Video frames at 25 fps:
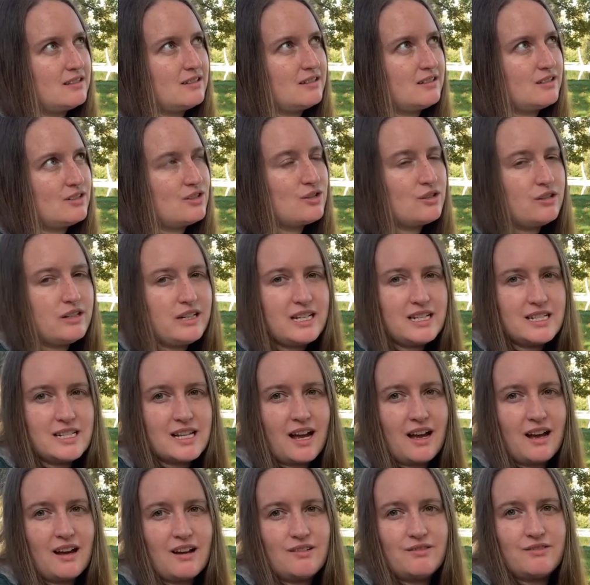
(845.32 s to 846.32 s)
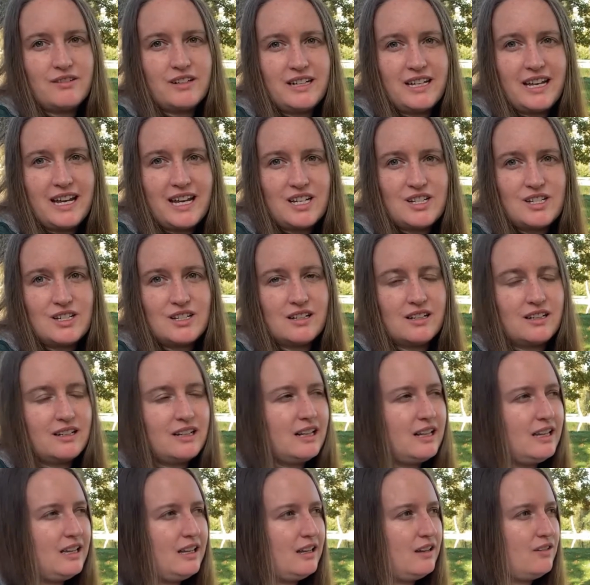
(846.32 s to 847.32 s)
trees have, and nature and
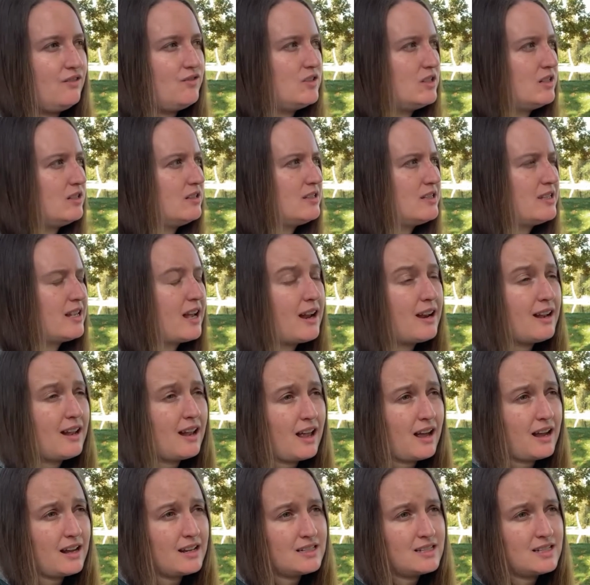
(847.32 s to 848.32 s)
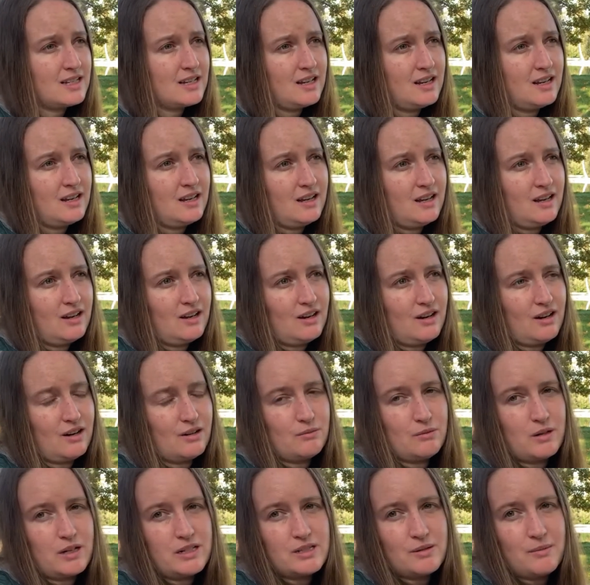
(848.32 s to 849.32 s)
leaves and sunlight on
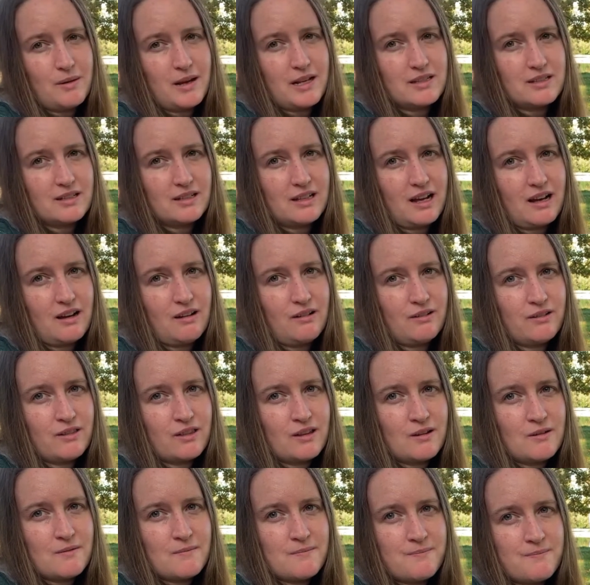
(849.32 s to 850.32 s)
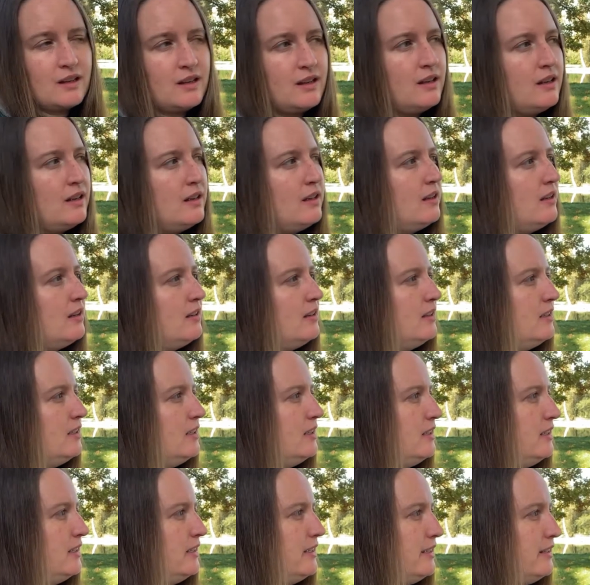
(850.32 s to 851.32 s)
one's mental health.
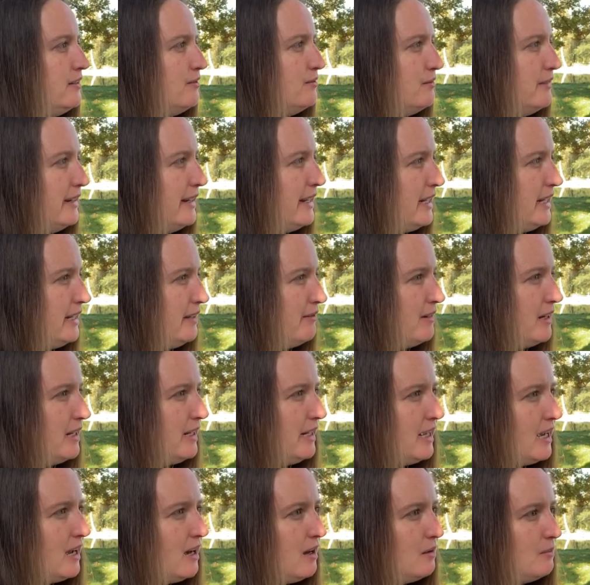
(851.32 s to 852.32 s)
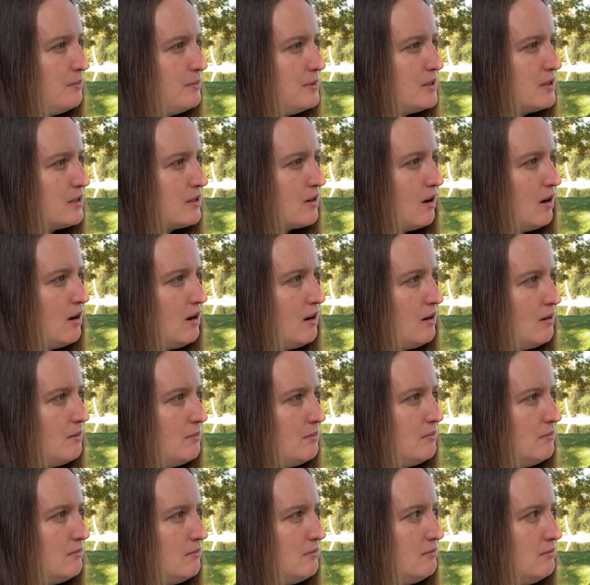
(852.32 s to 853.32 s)
It really helps
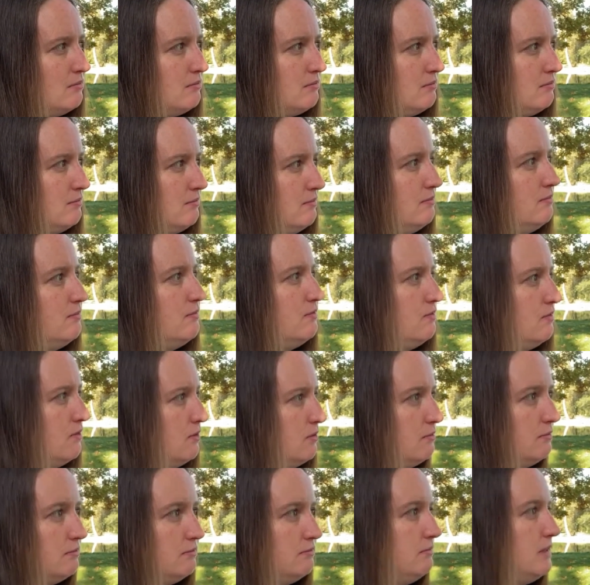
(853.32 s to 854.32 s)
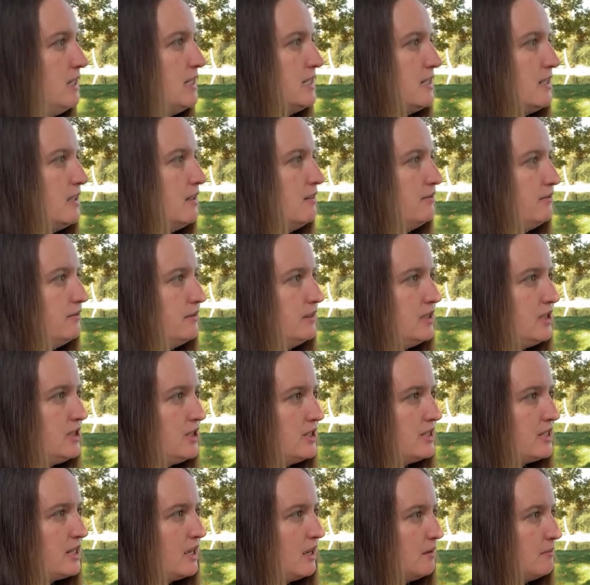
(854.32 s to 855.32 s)
calm. For myself, it
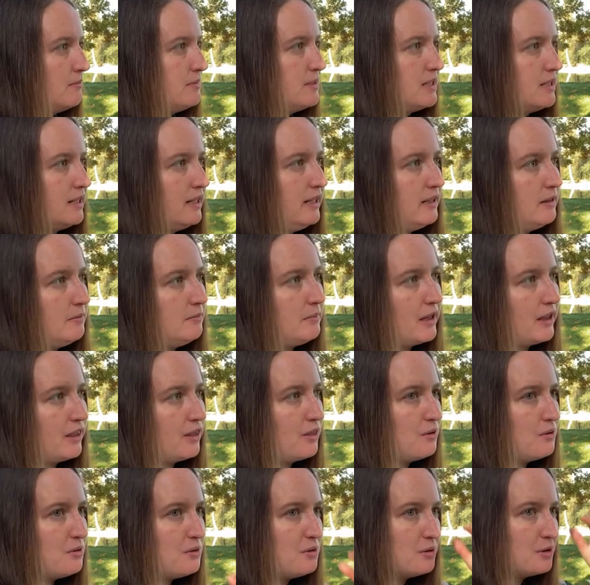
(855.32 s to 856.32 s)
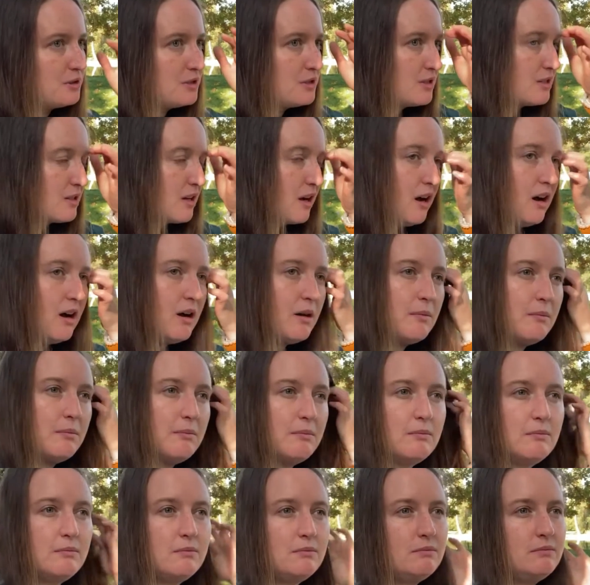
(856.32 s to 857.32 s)
just helps clear my thoughts,
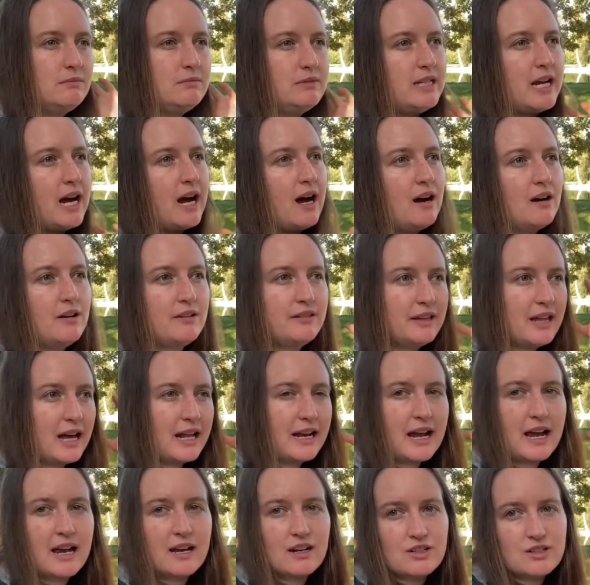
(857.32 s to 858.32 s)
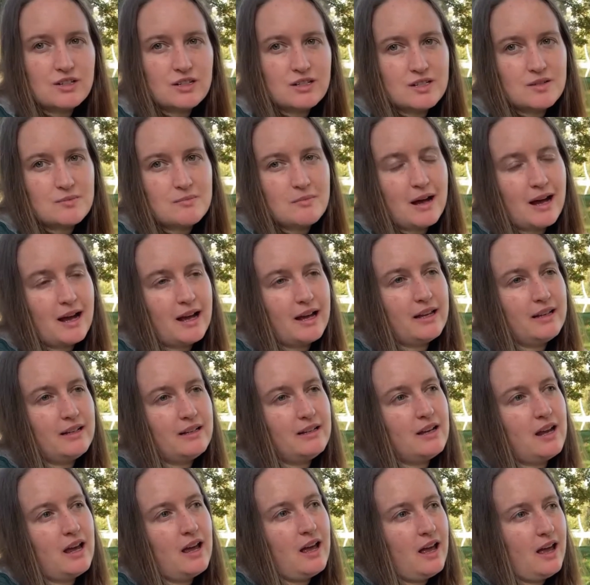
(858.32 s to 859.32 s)
calm down that anxious mind.
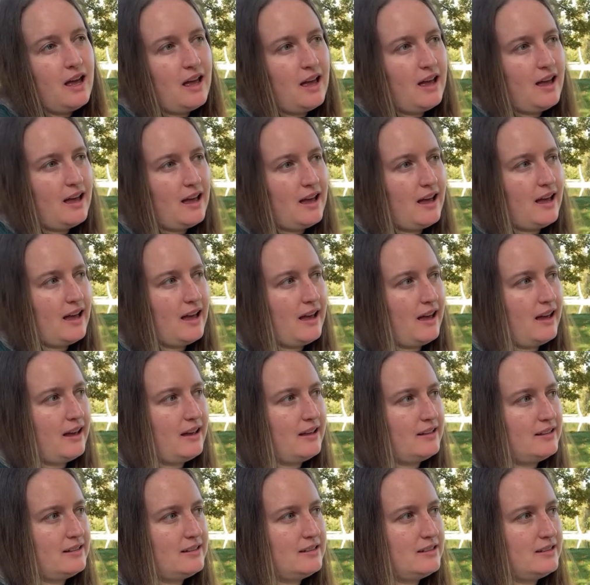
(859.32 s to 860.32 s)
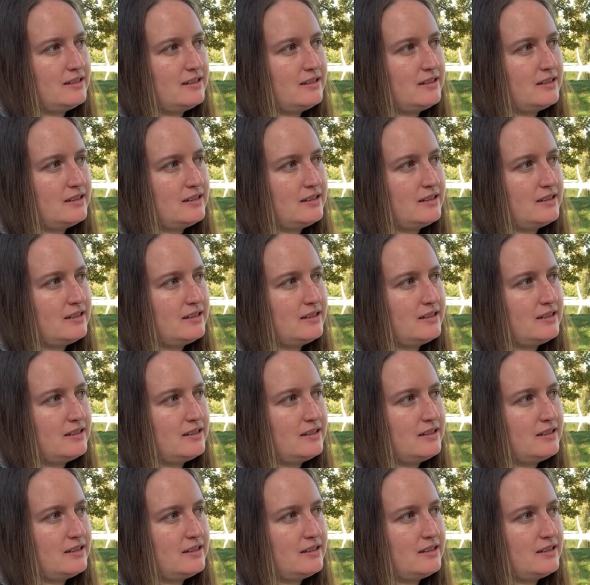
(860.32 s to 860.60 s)
And